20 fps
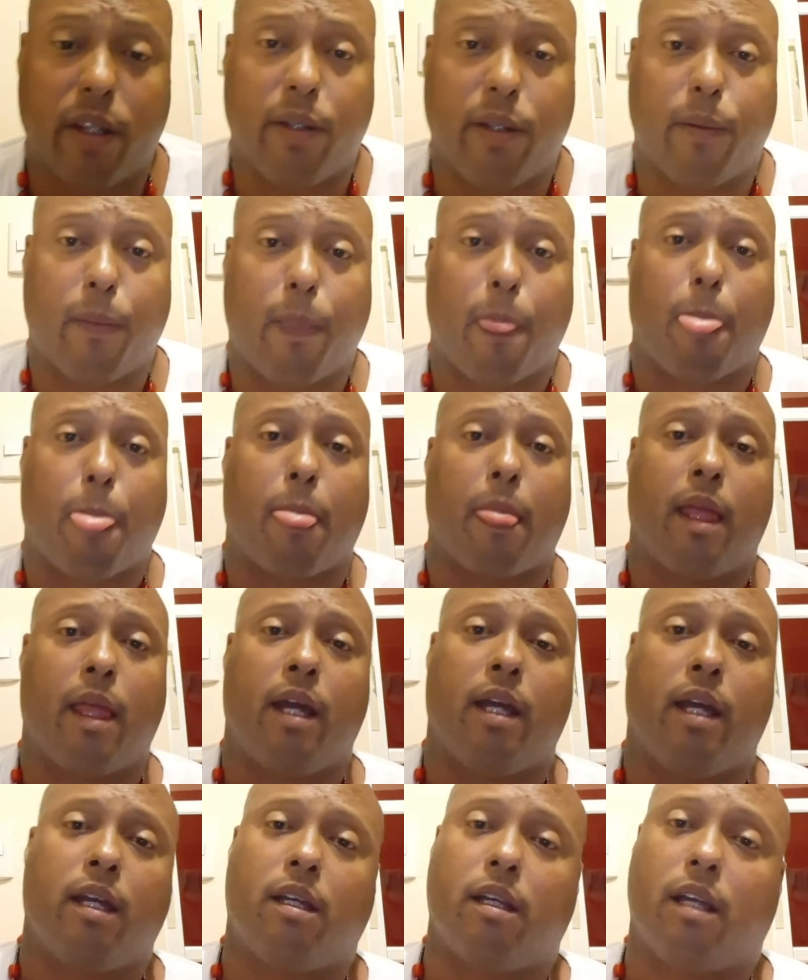of you.
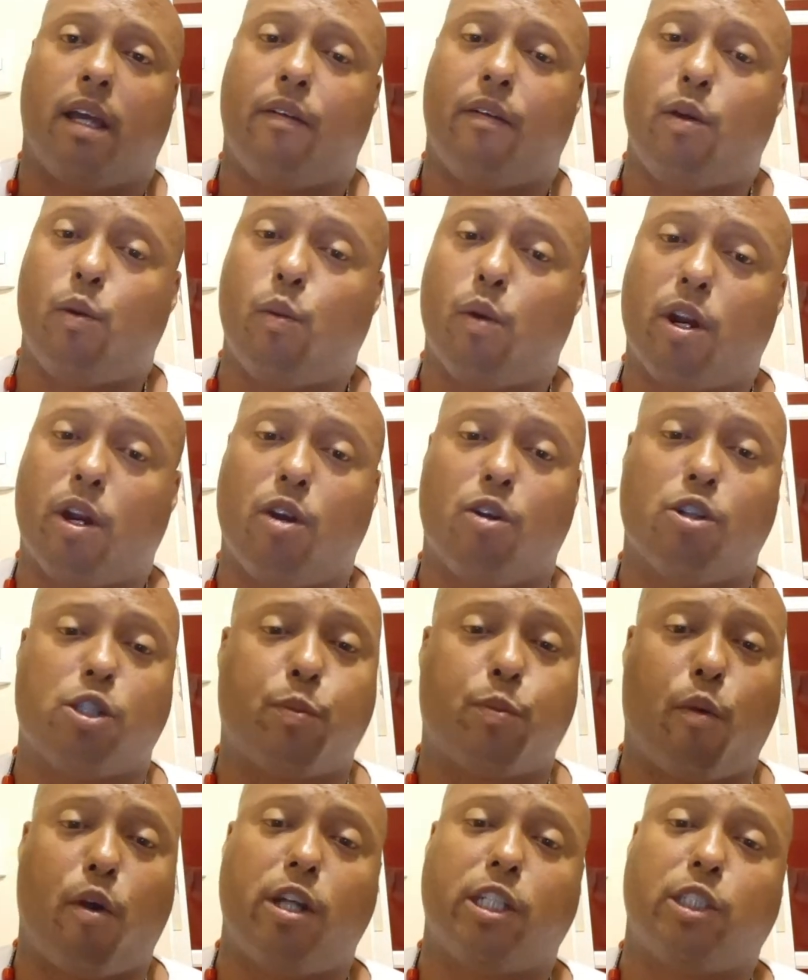If you want to know
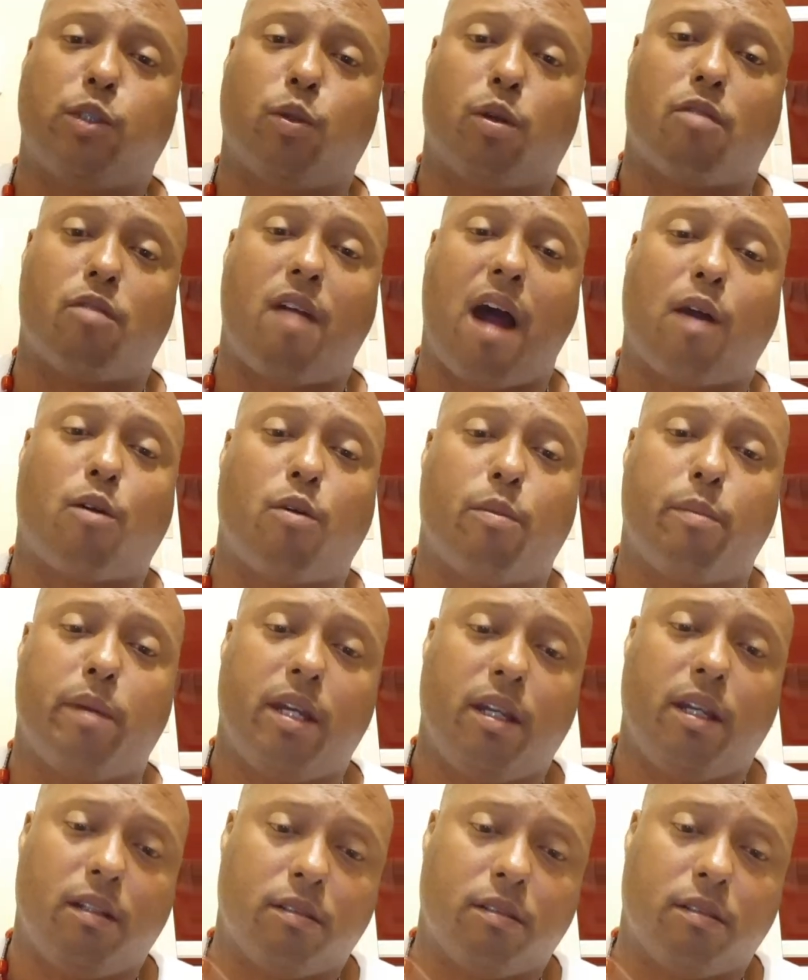sports, you want to rock with me,